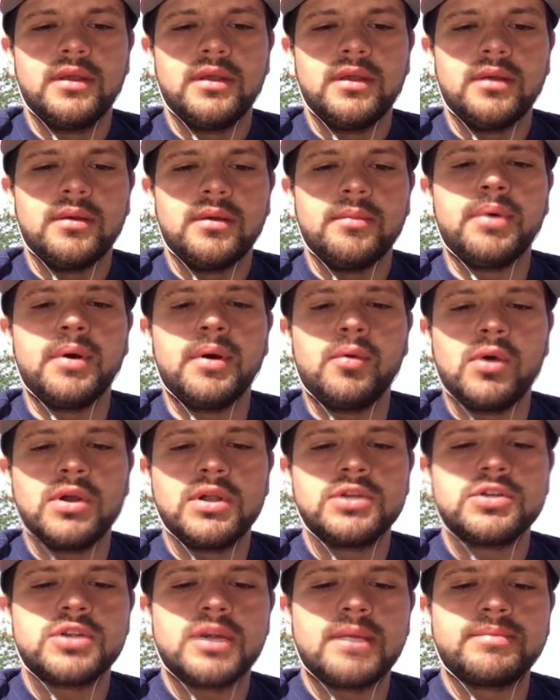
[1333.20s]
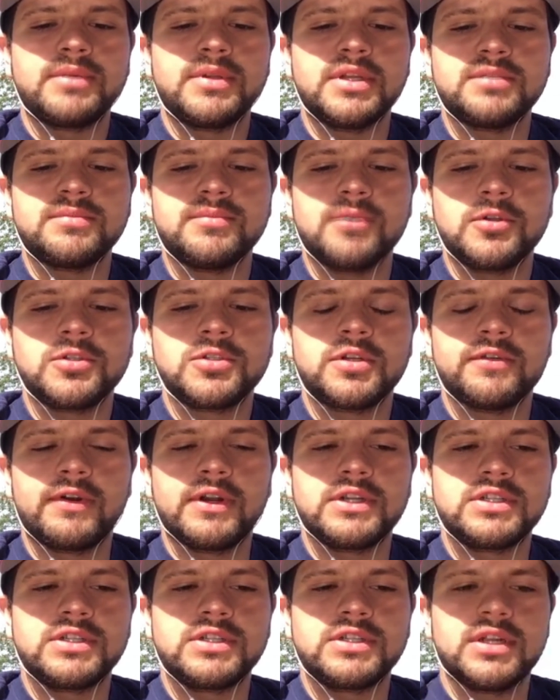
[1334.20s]
But One Drop does most of our
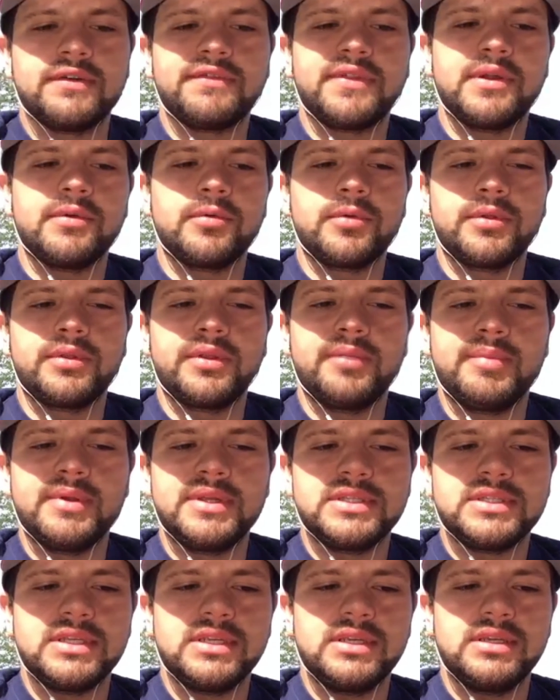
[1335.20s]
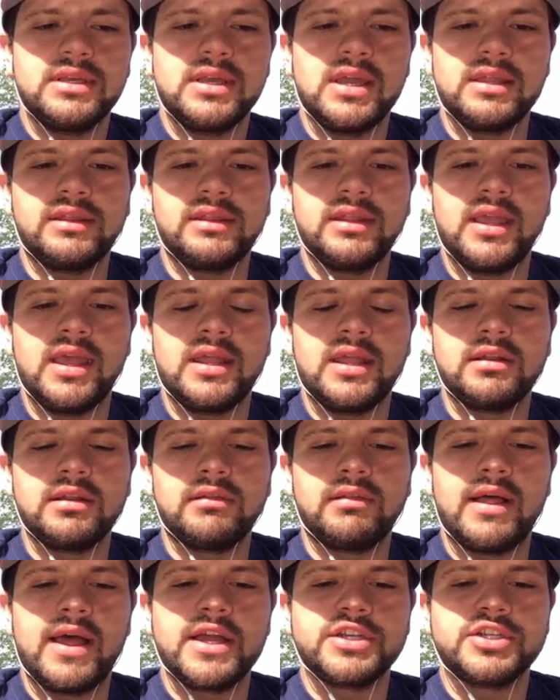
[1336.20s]
stuff. They were really busy at the end of last
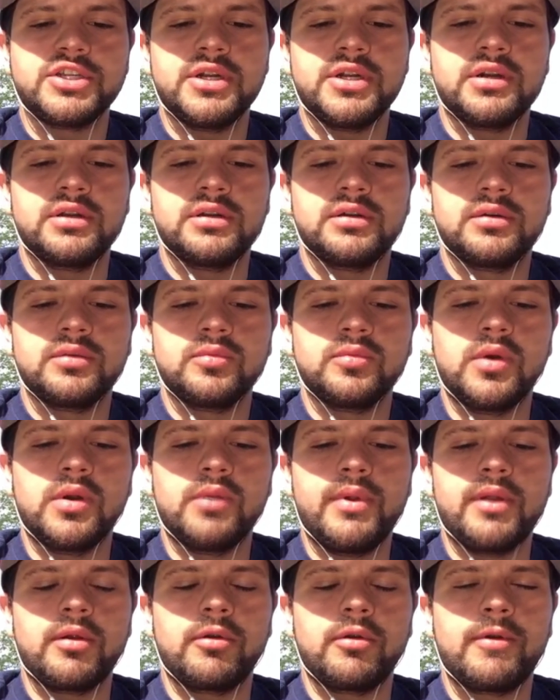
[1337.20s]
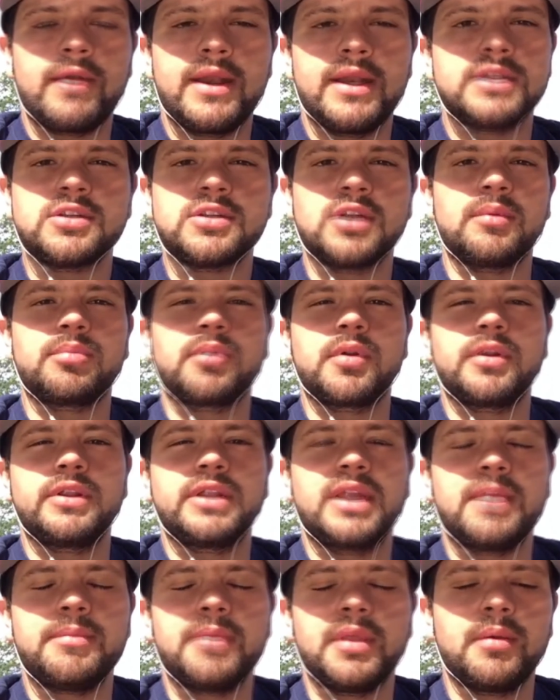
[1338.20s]
year when we were ready to start
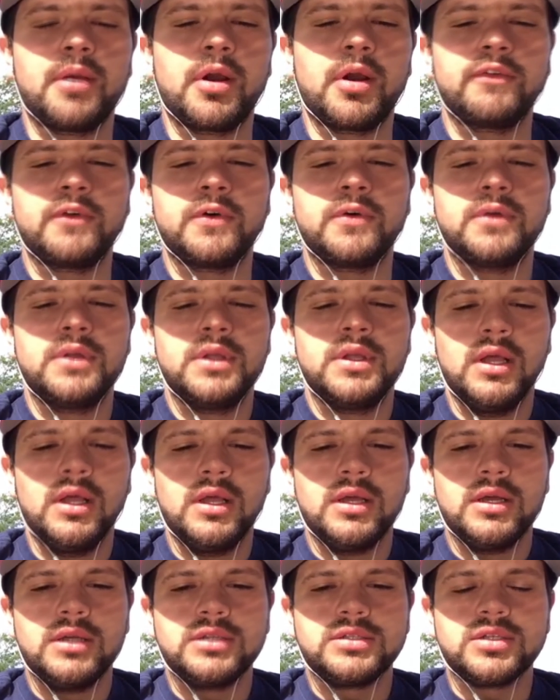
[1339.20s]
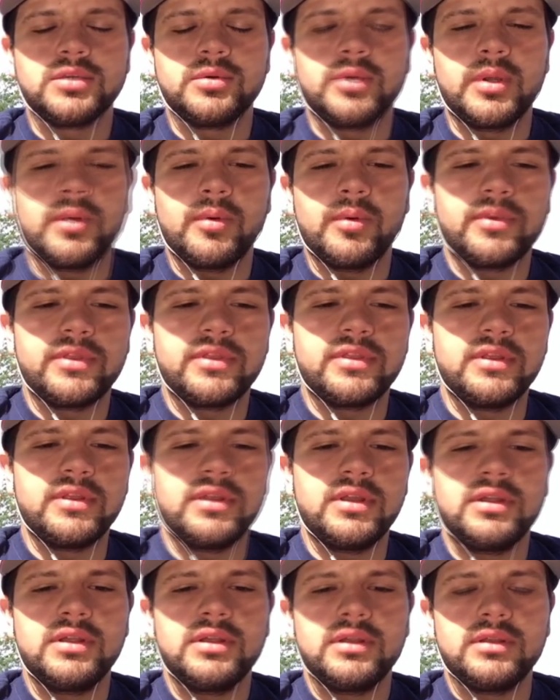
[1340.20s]
prototyping the Marvel, so we went with
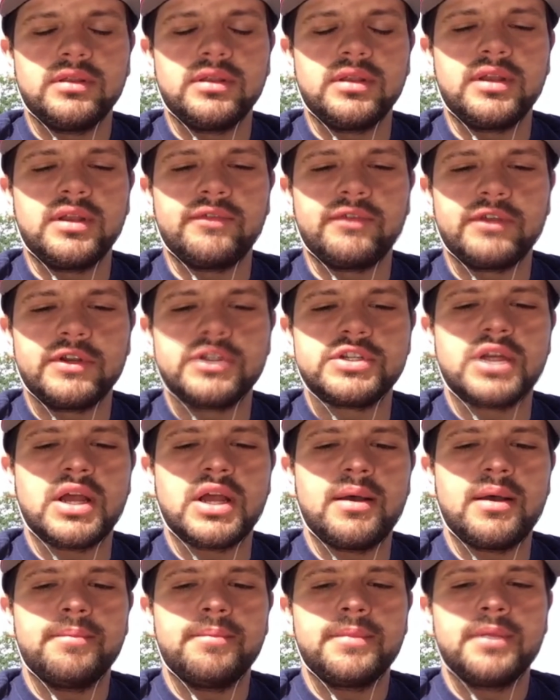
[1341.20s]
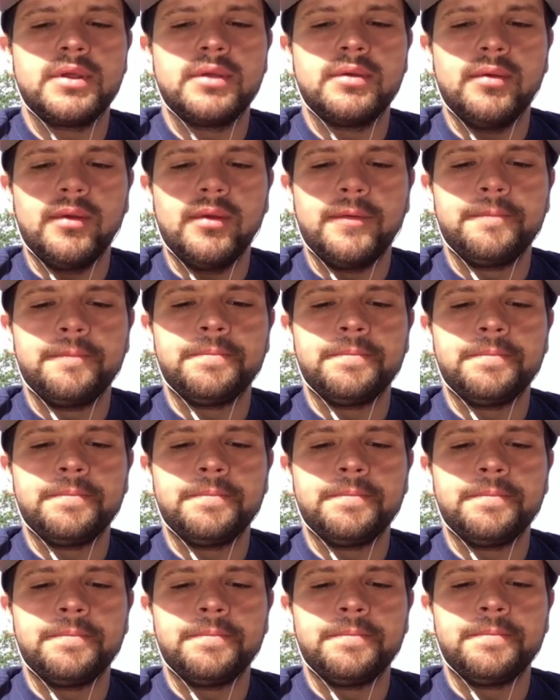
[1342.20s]
the different shop.
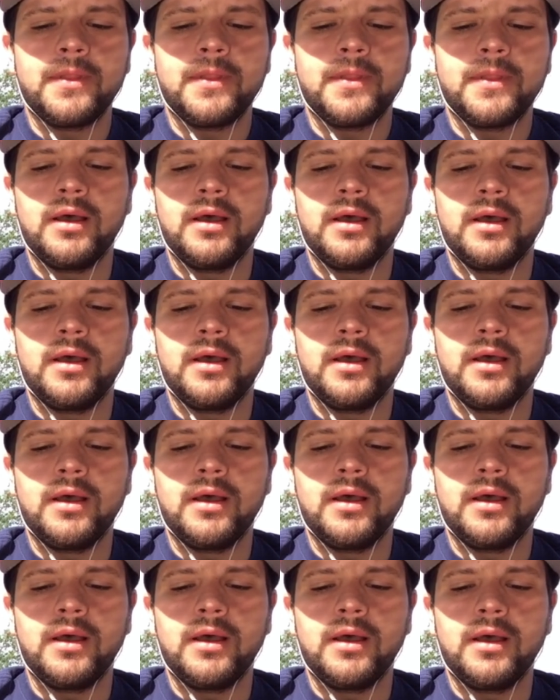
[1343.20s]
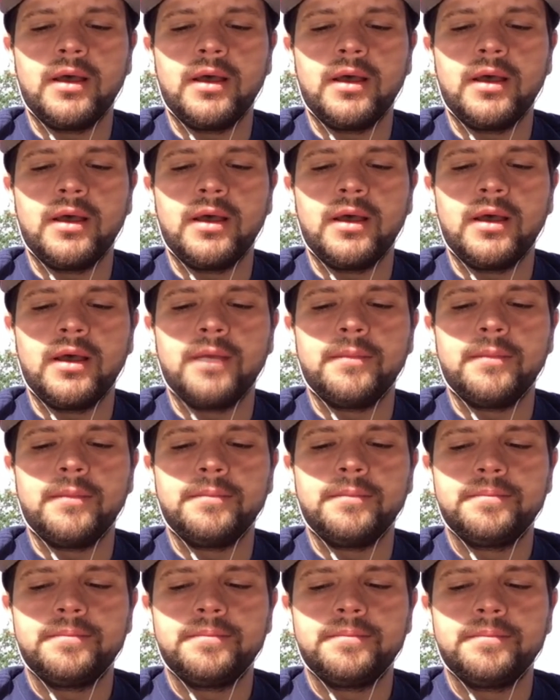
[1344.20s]
But
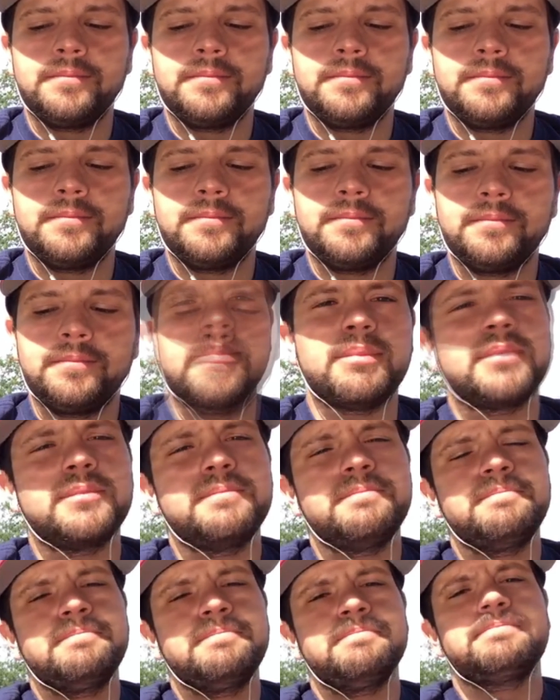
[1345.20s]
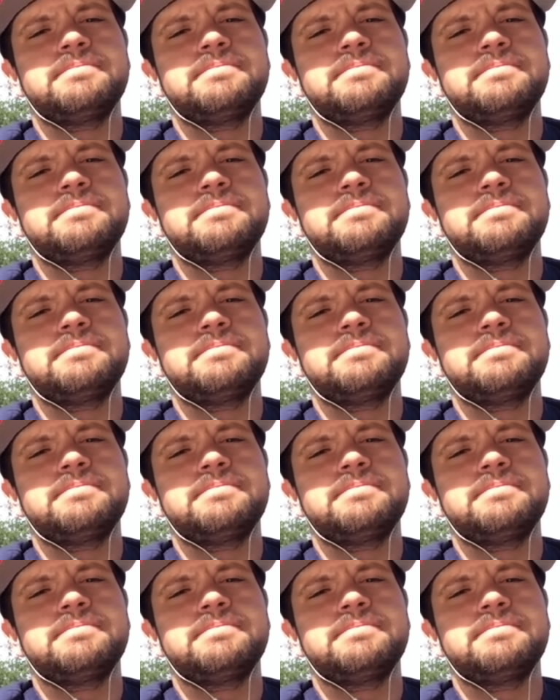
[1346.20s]
Drop is our main job.